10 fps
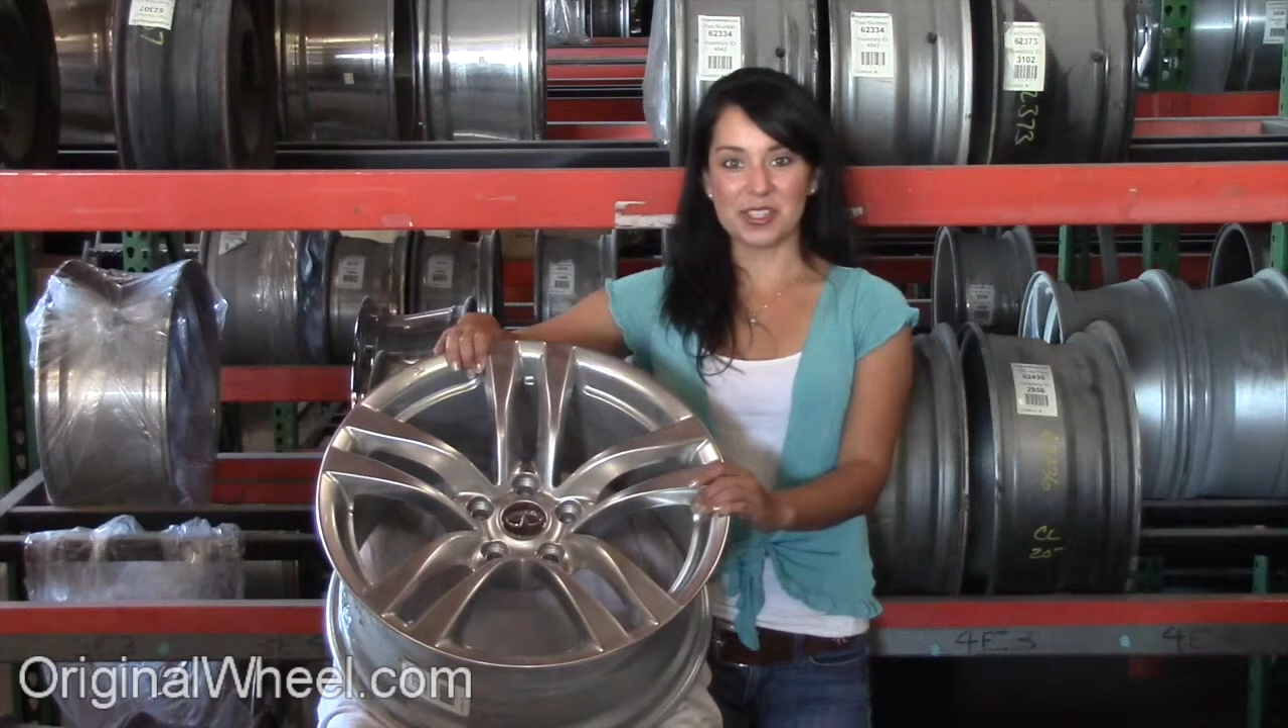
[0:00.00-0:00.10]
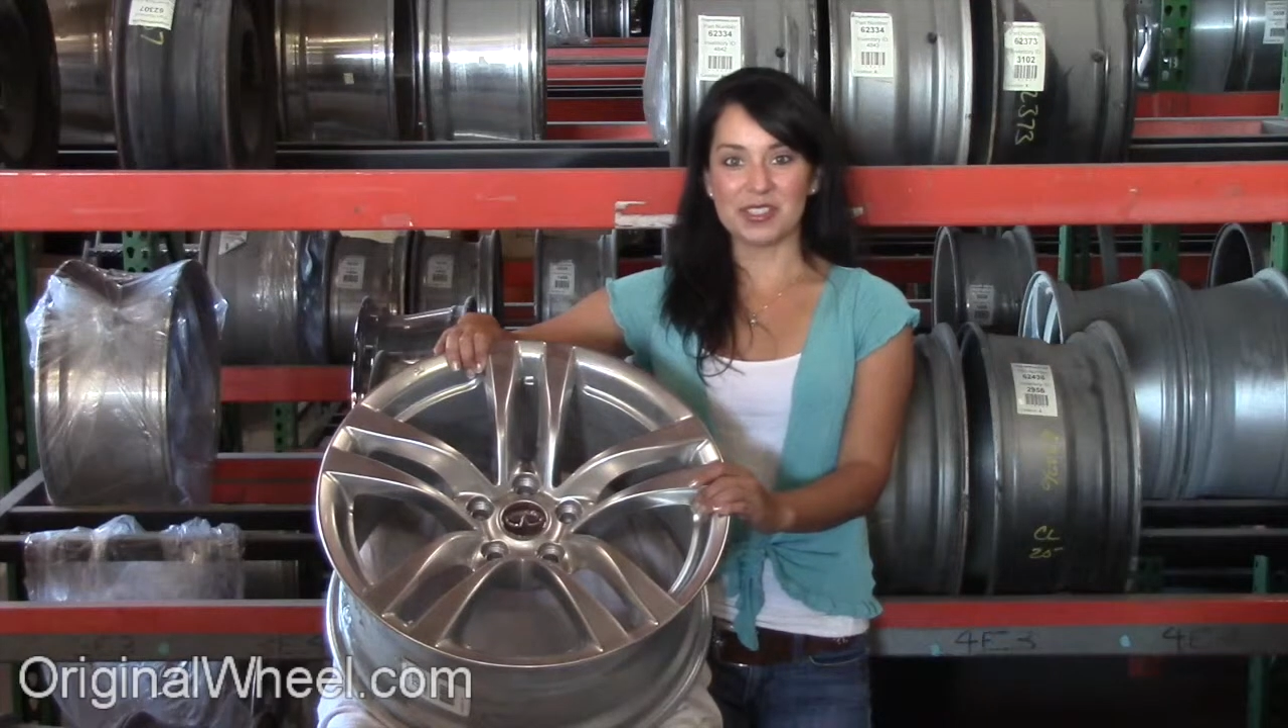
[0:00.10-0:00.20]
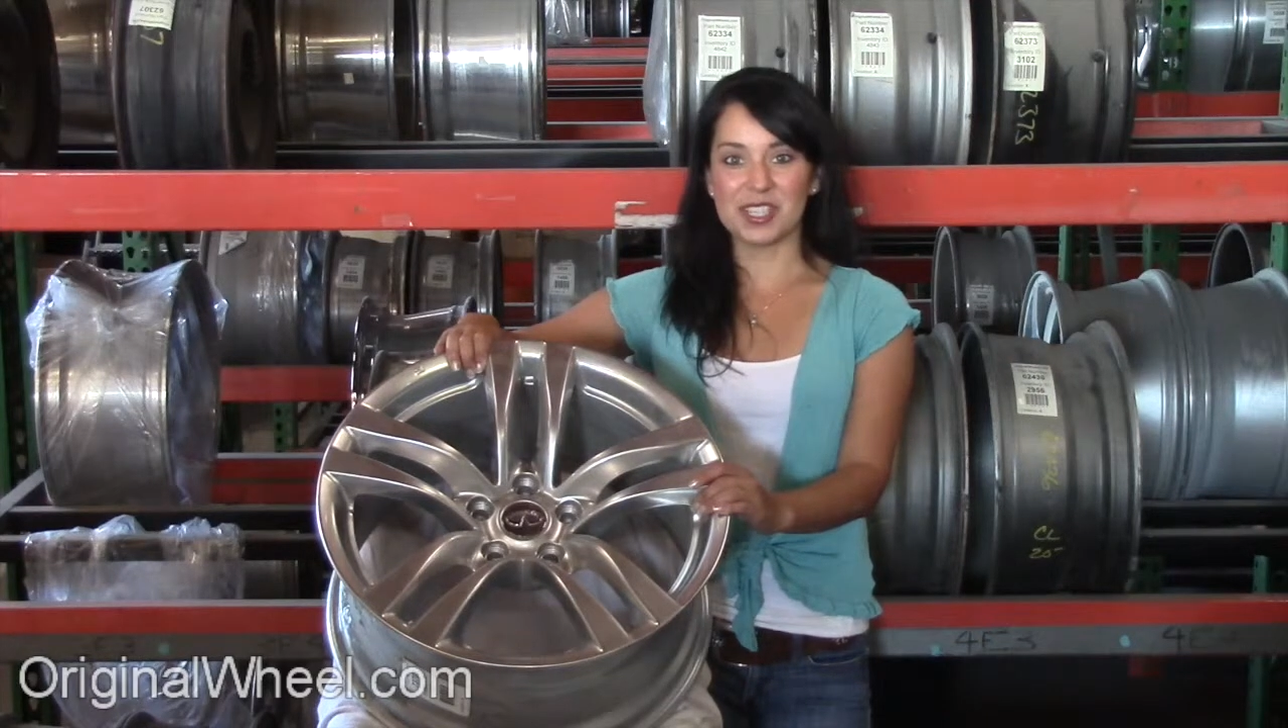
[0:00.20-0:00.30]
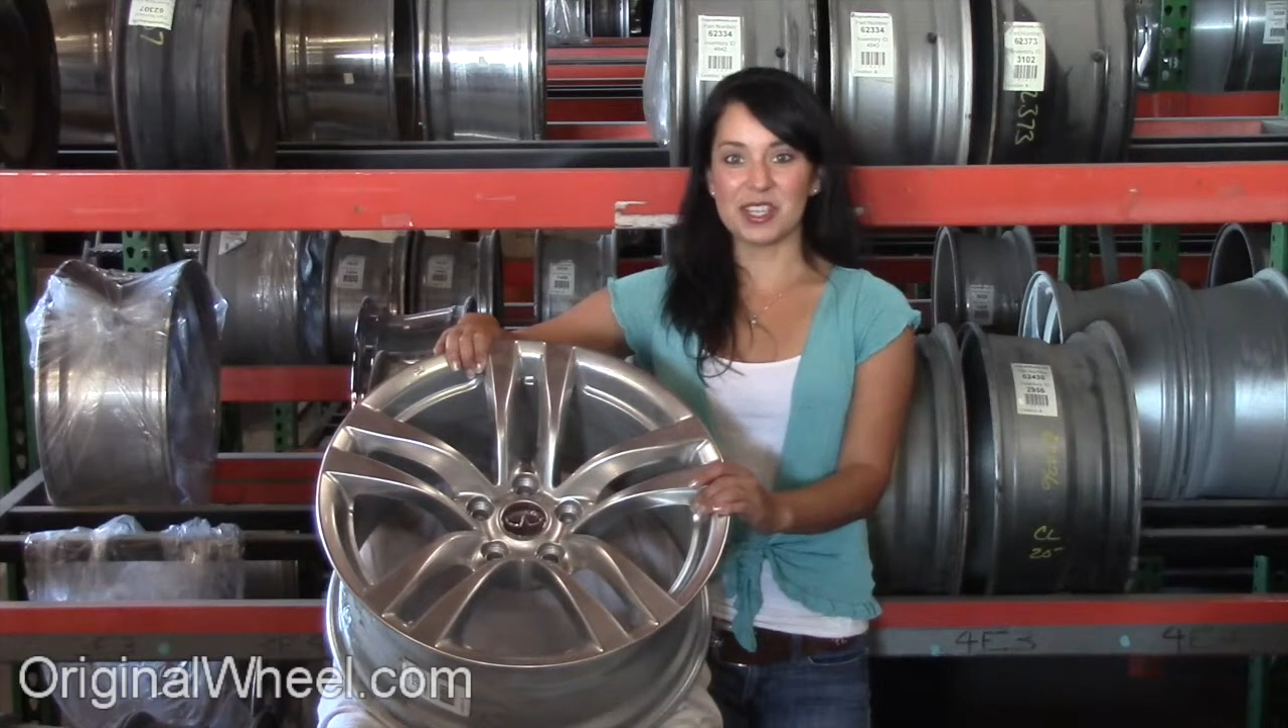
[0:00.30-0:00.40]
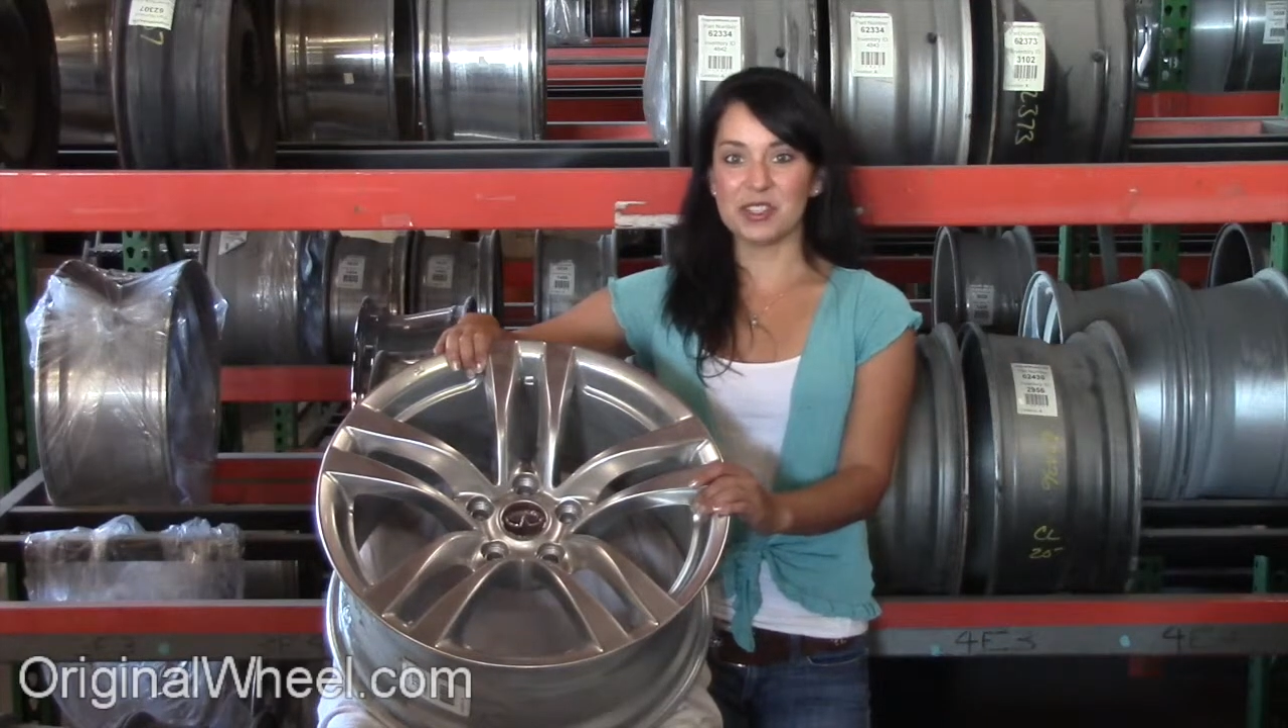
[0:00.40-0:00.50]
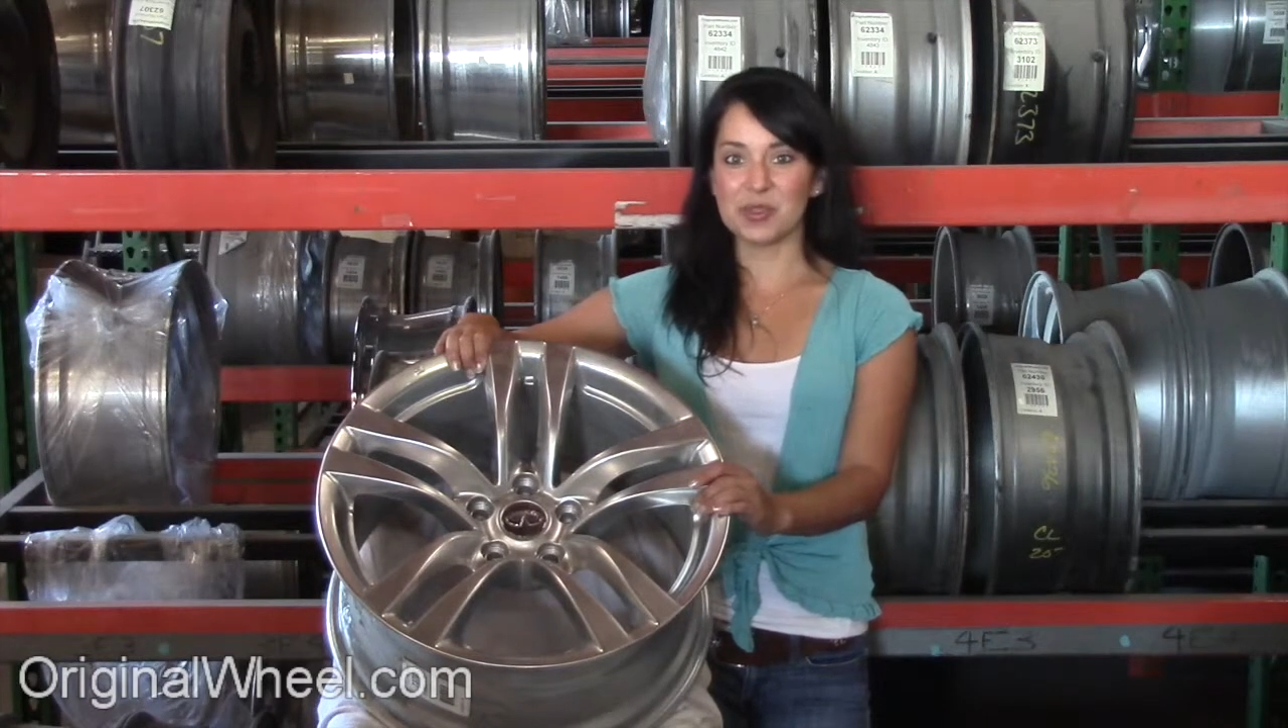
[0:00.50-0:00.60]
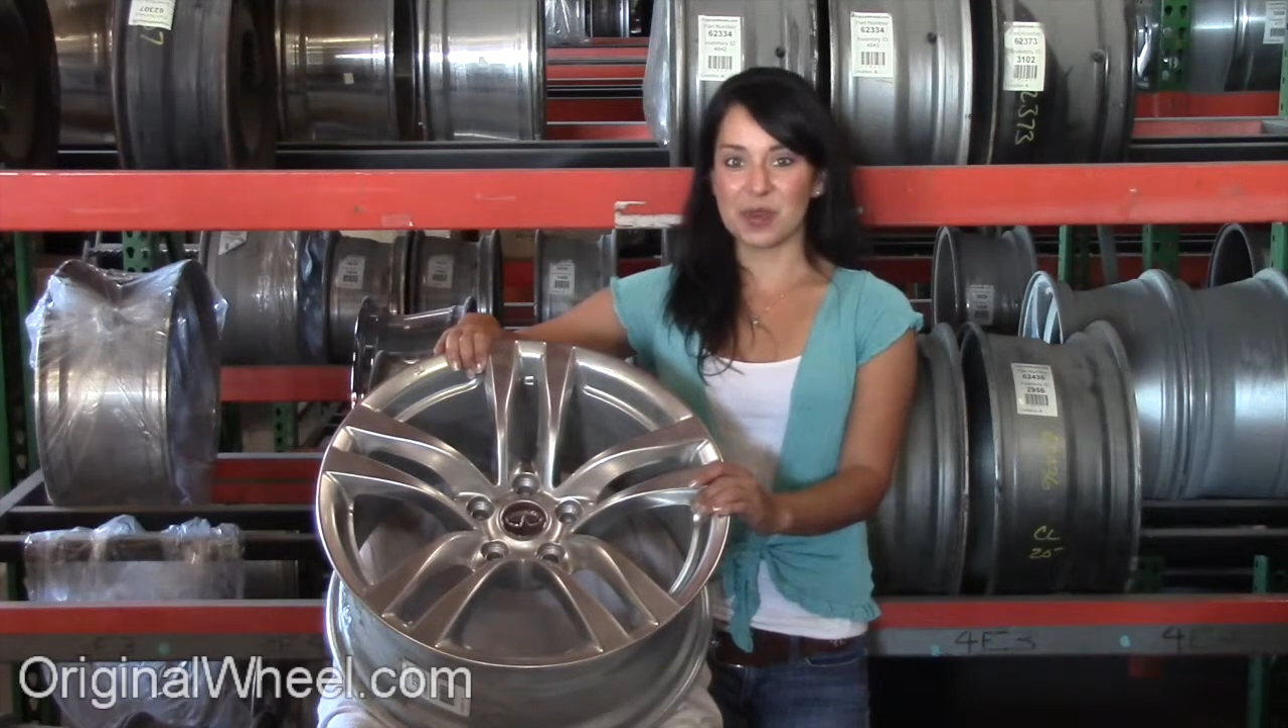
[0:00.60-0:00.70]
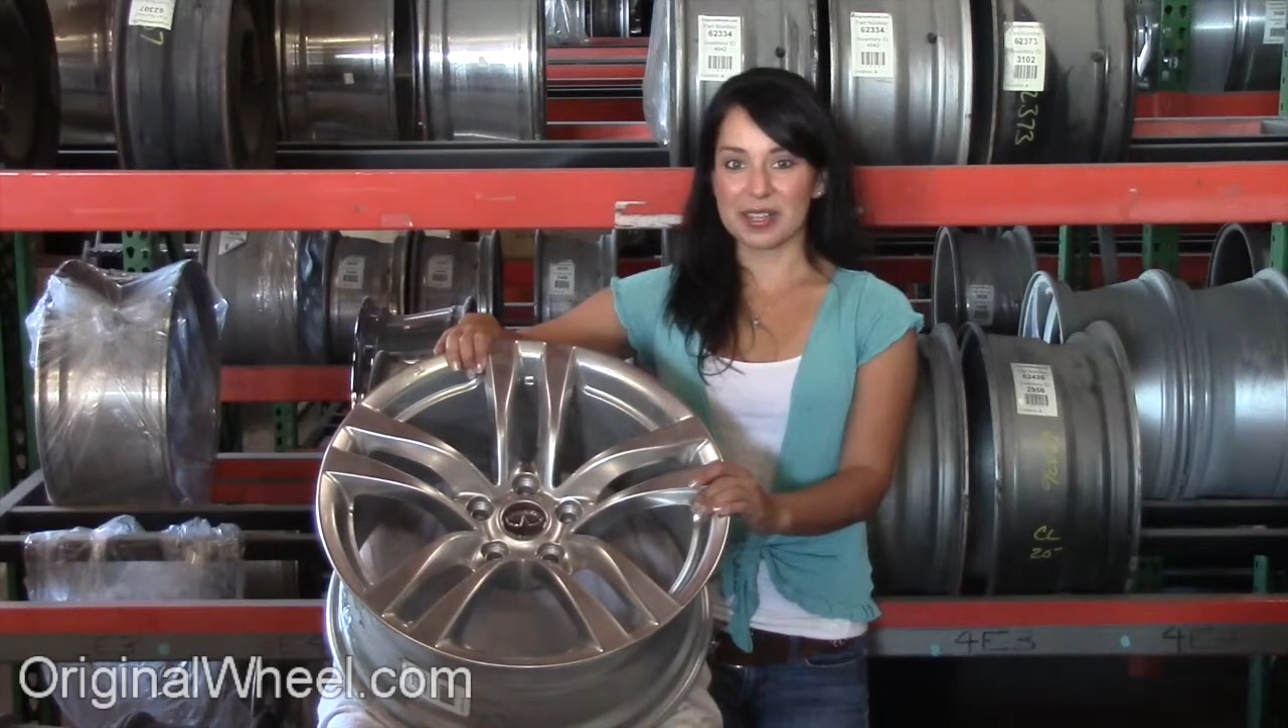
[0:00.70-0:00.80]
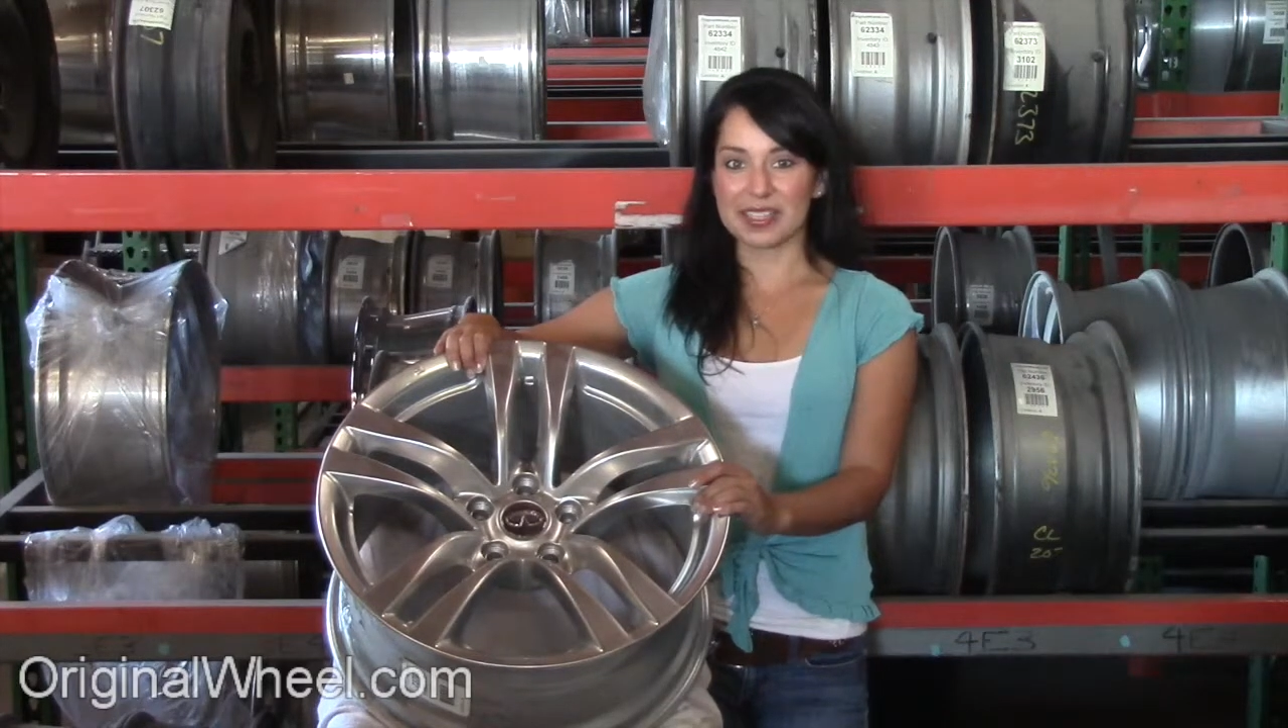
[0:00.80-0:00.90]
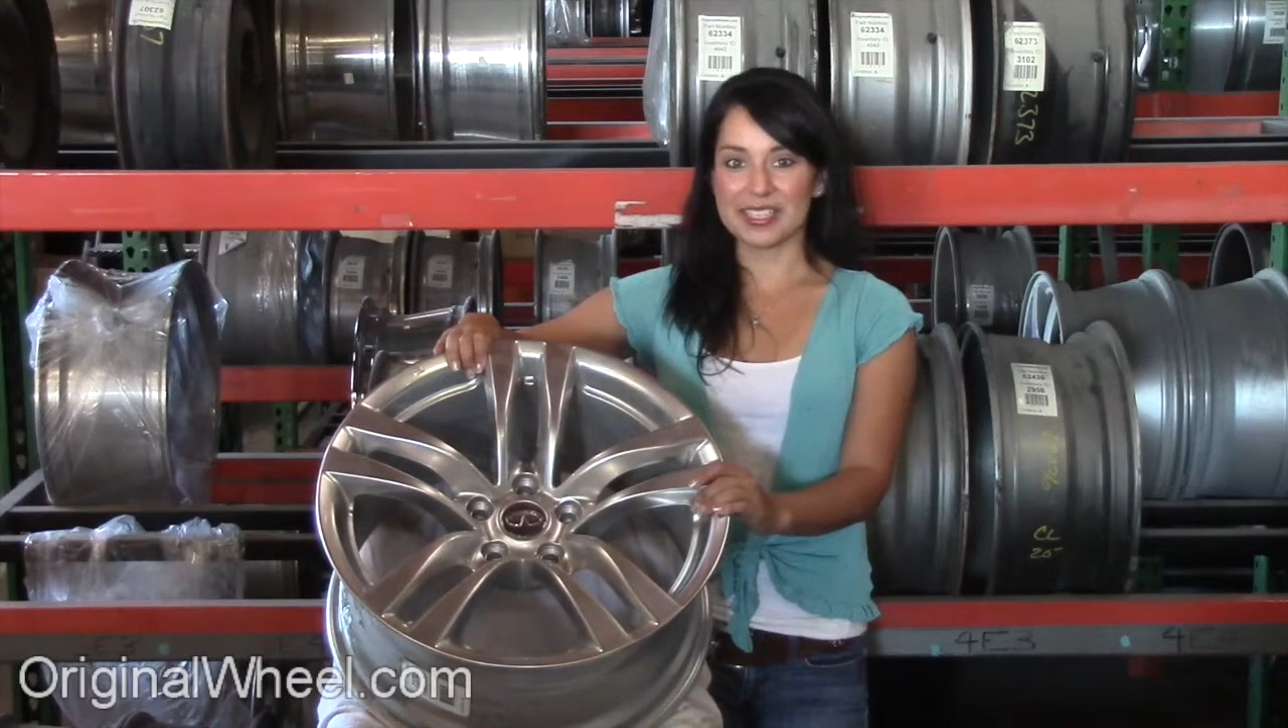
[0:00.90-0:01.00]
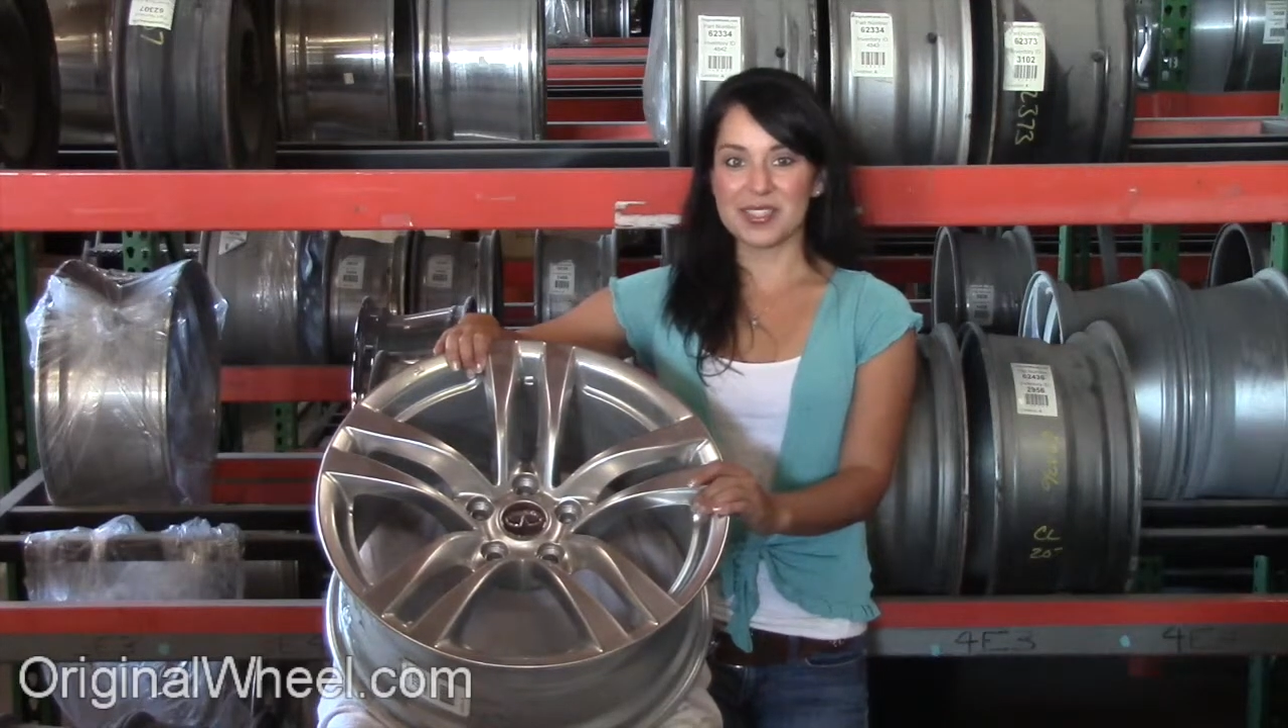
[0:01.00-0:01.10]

It'll take you directly